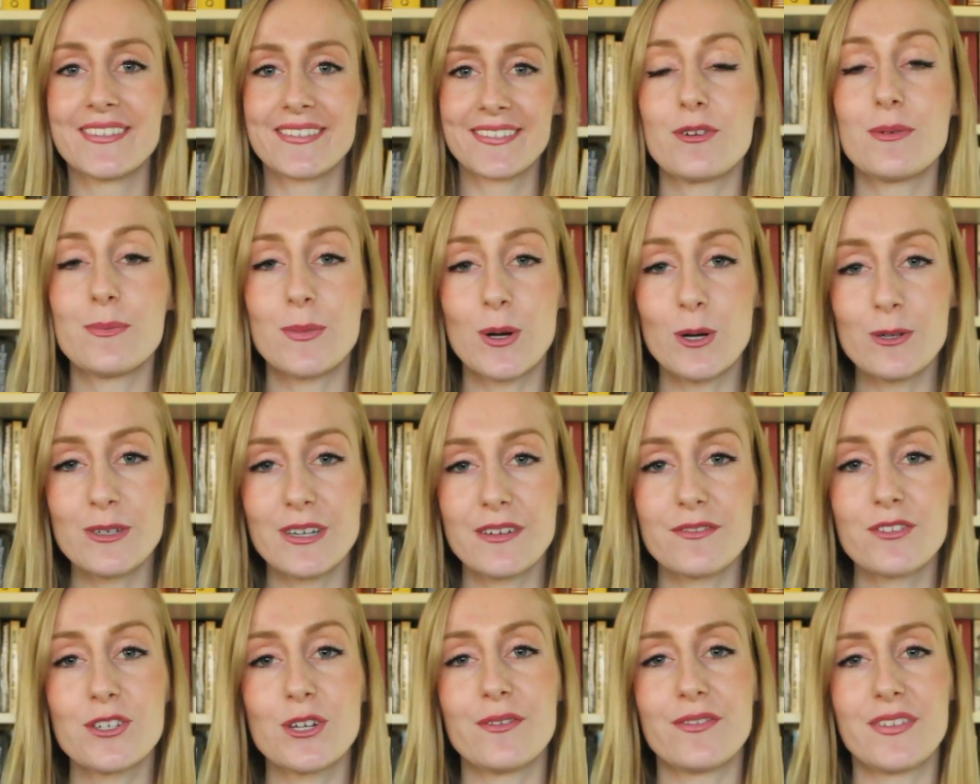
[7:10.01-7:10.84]
So the
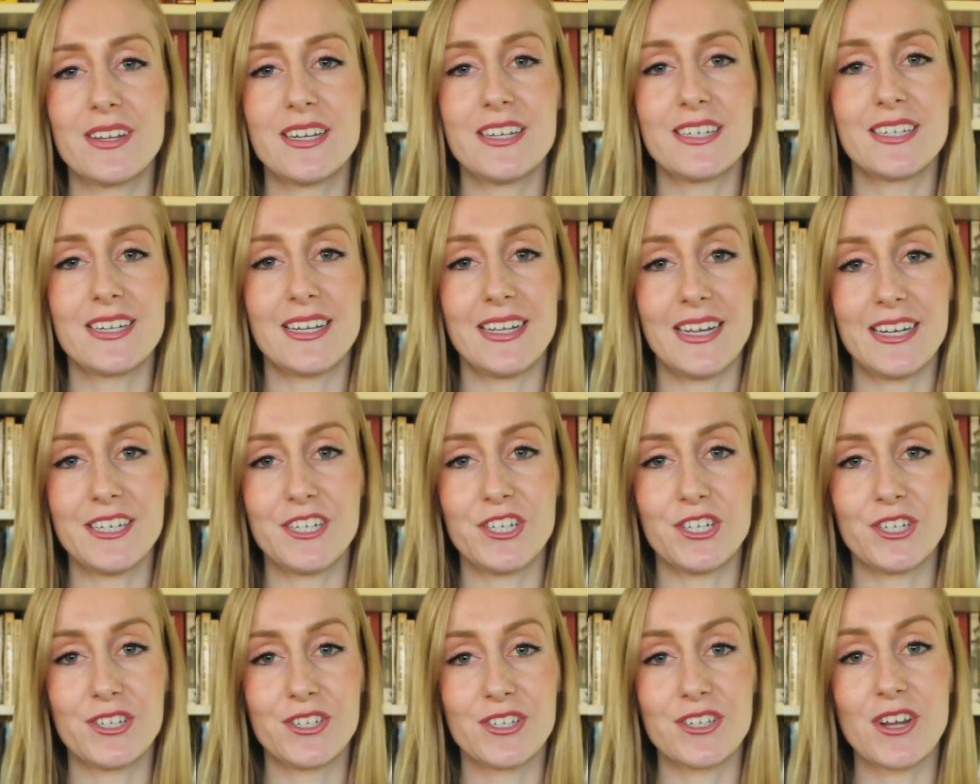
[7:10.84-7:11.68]
motives of this
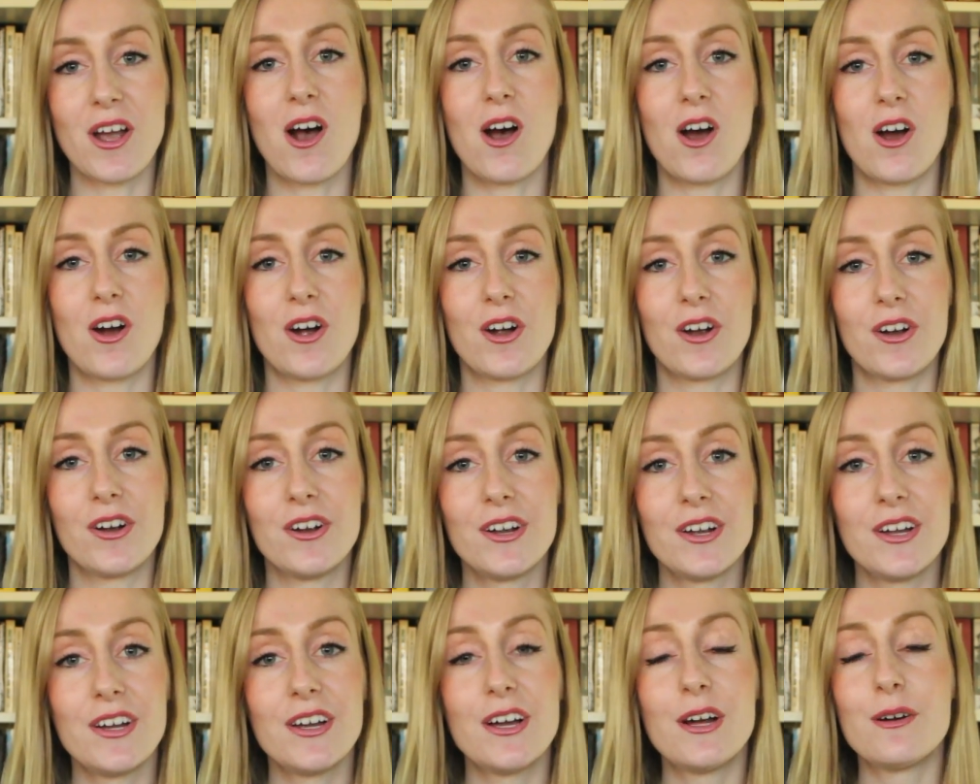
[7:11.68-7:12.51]
legend are
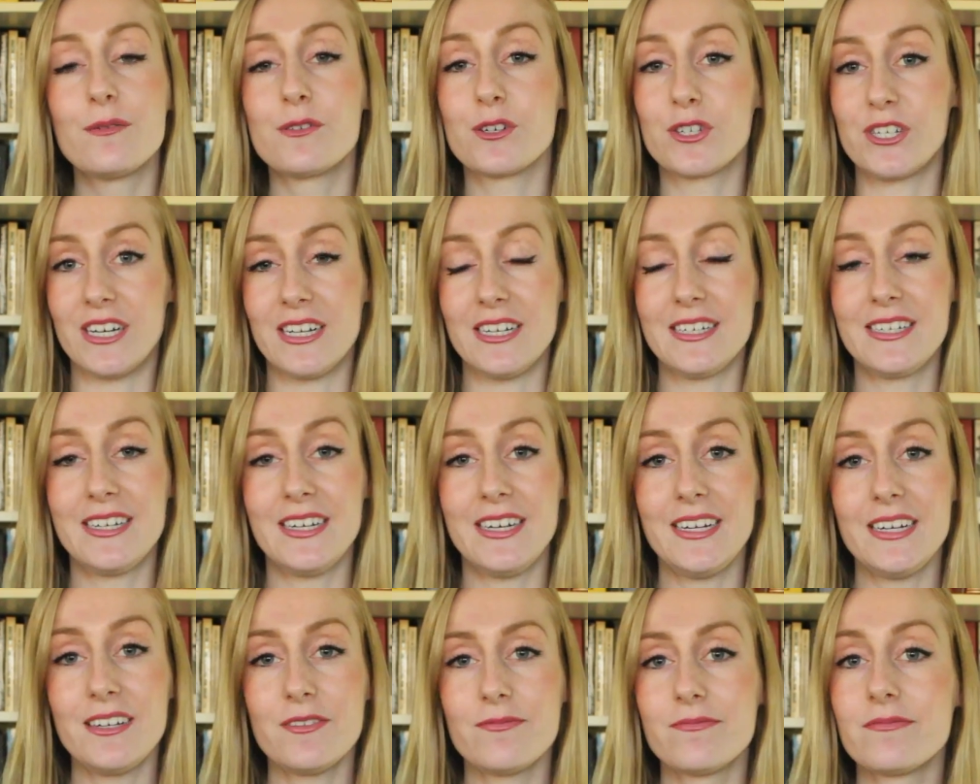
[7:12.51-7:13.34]

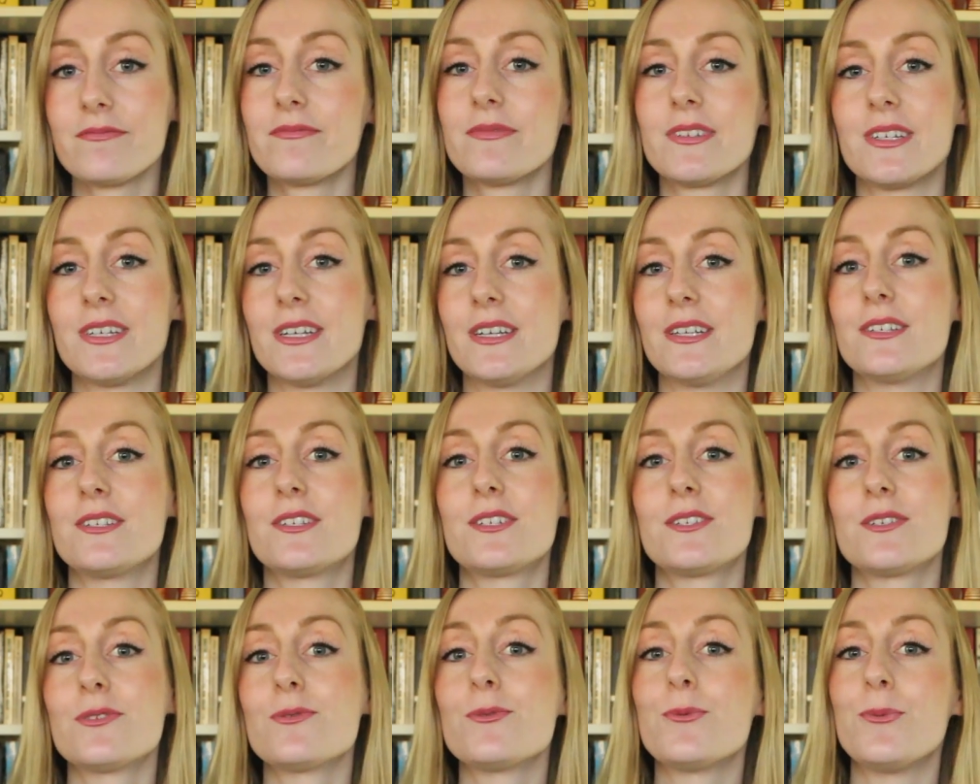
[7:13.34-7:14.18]
fertility,
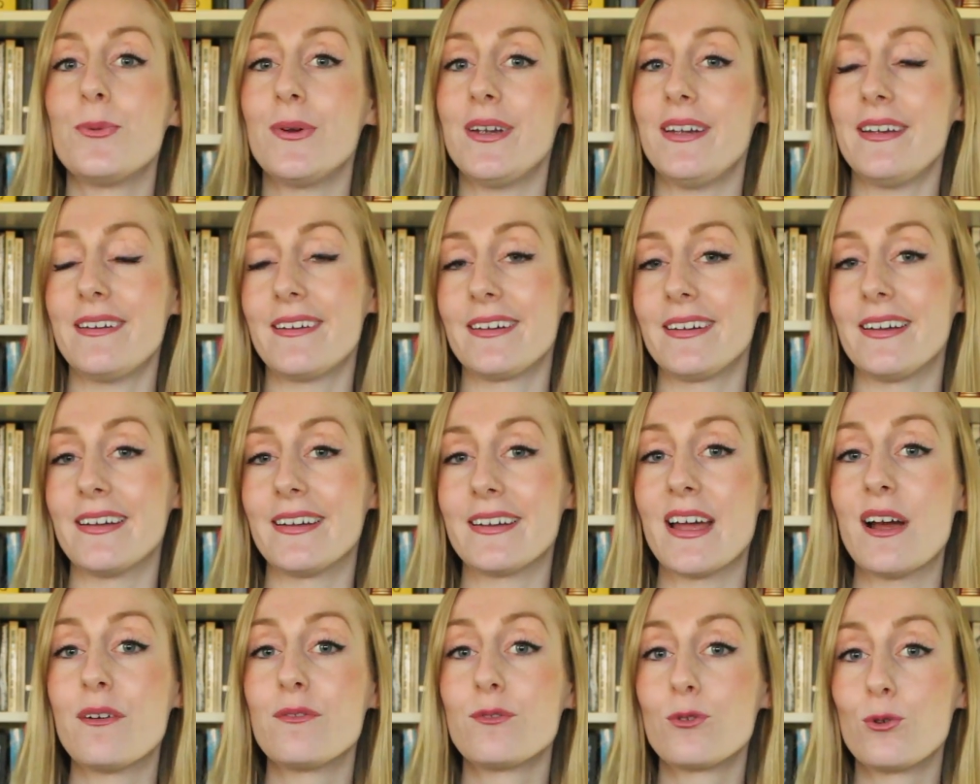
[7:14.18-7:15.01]
since we
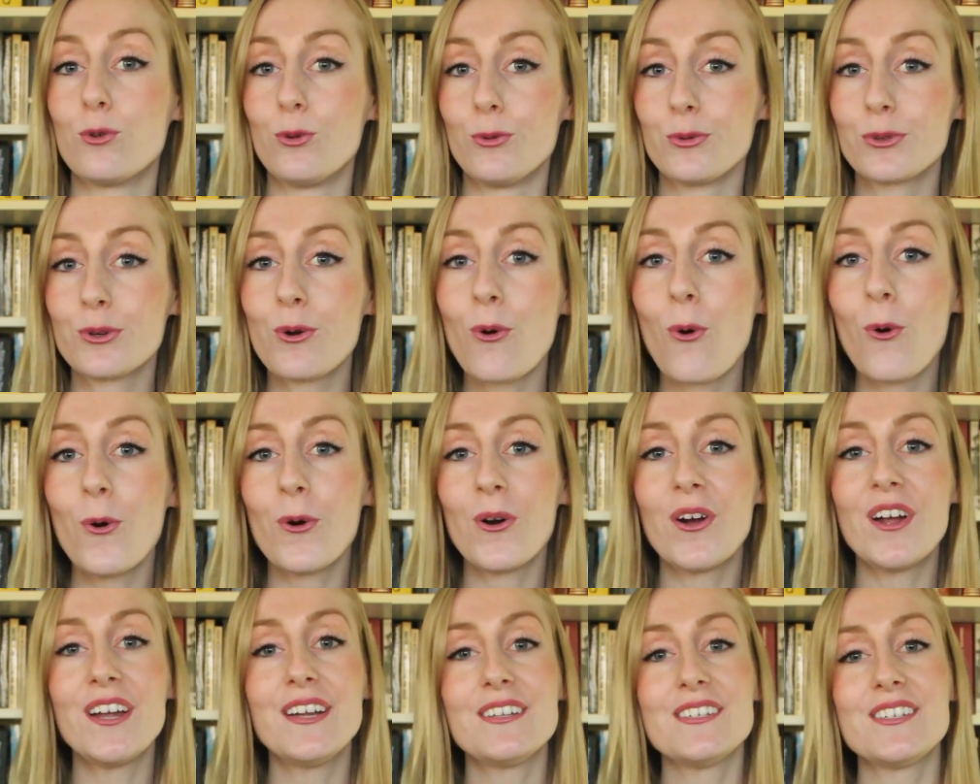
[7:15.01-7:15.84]
again have gold
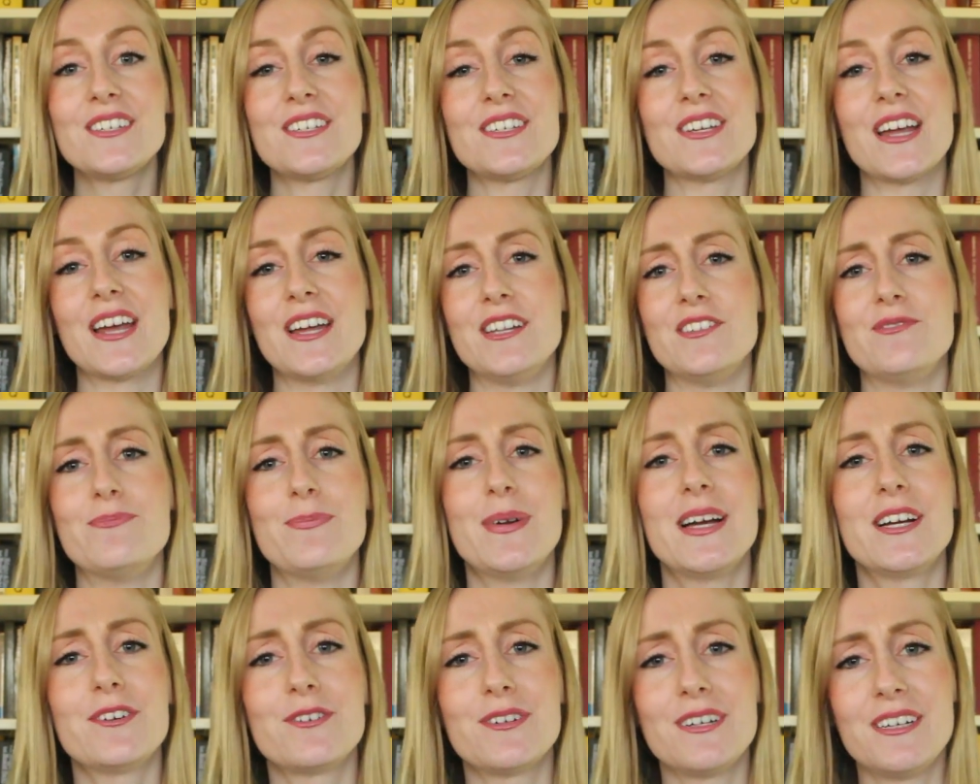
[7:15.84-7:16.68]
coins and
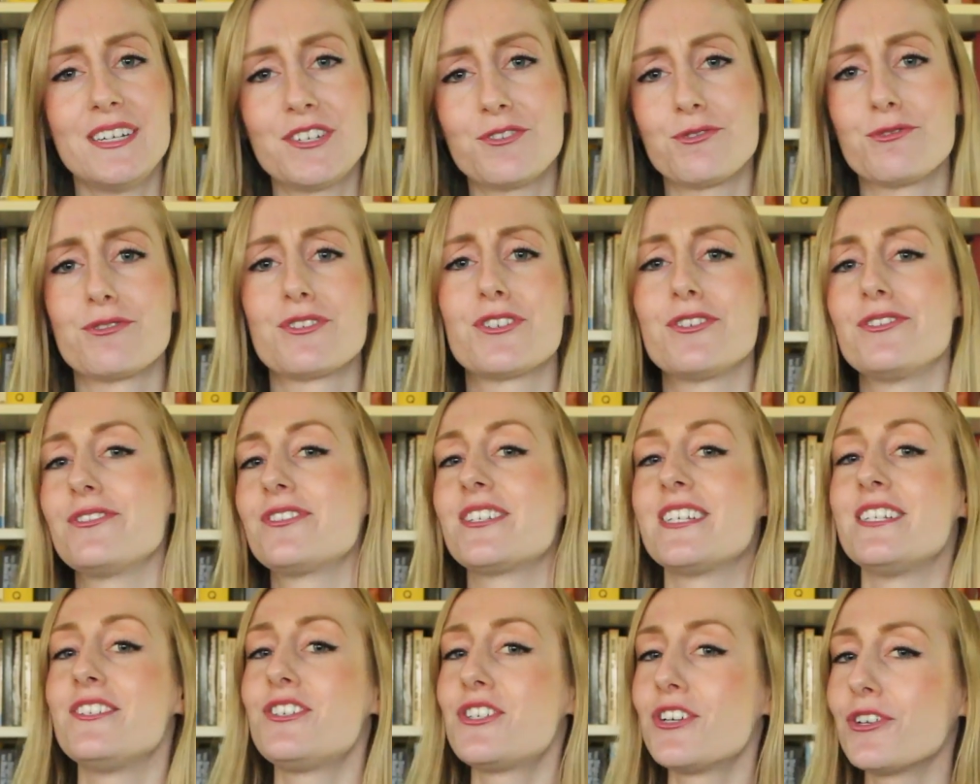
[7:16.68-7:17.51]
marriage
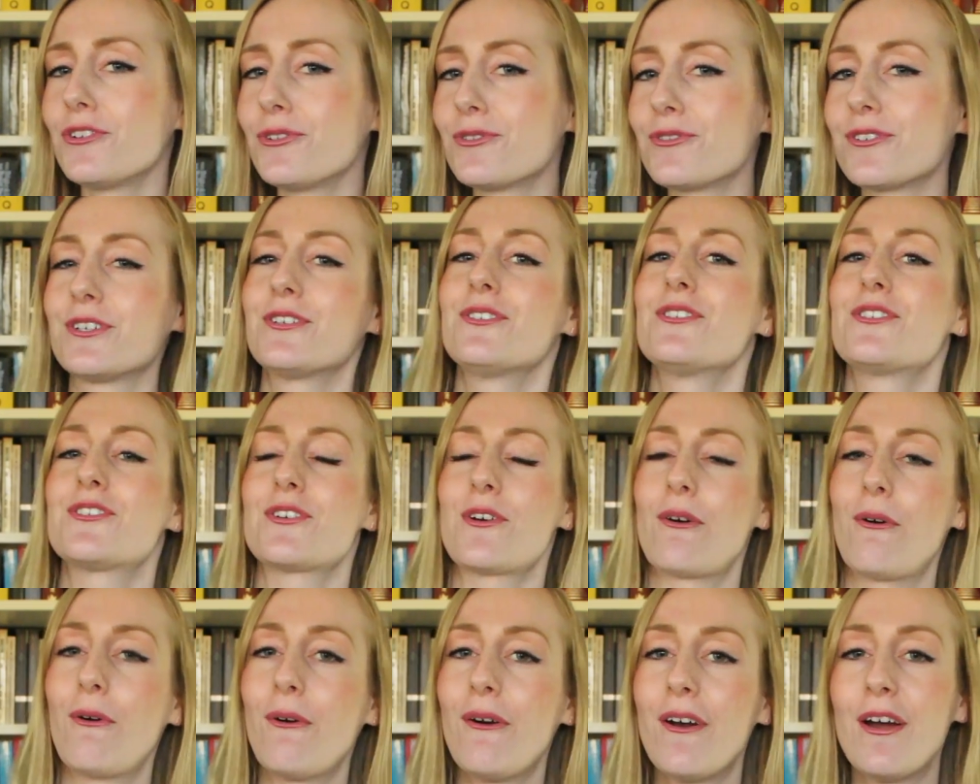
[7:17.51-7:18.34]
results in children,
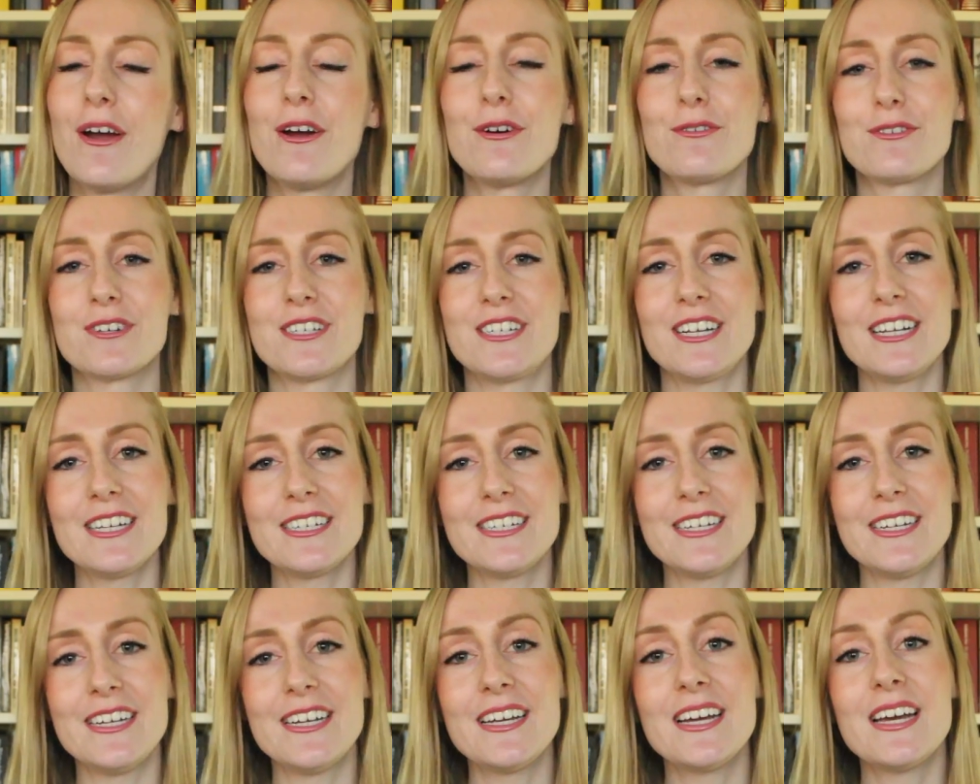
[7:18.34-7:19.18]
so
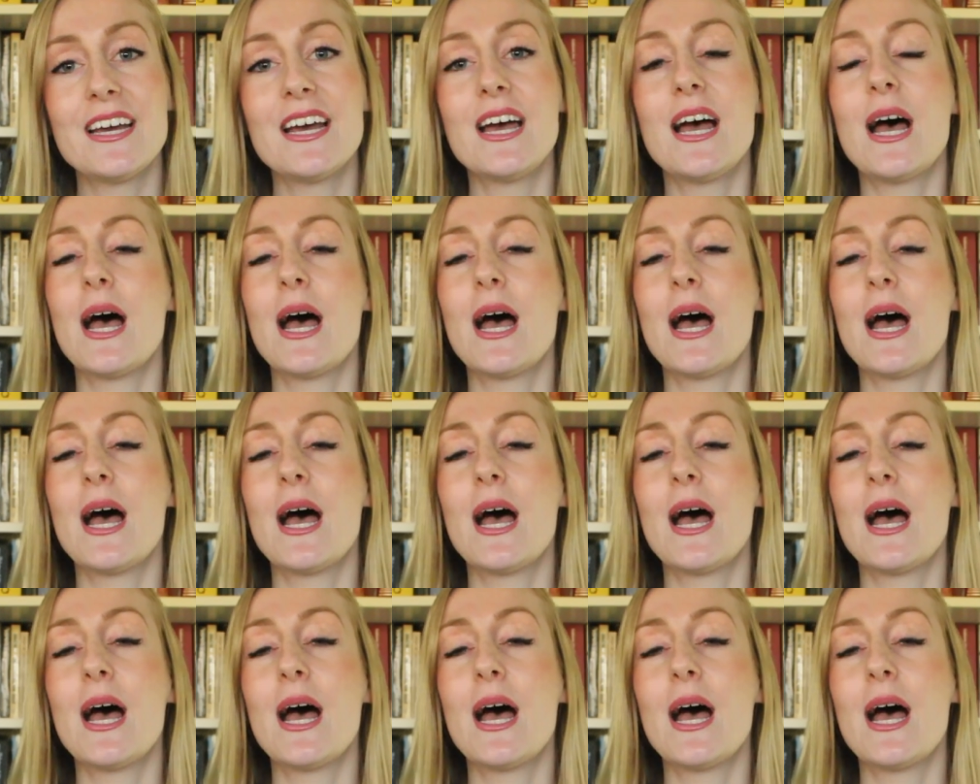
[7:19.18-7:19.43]
fertility,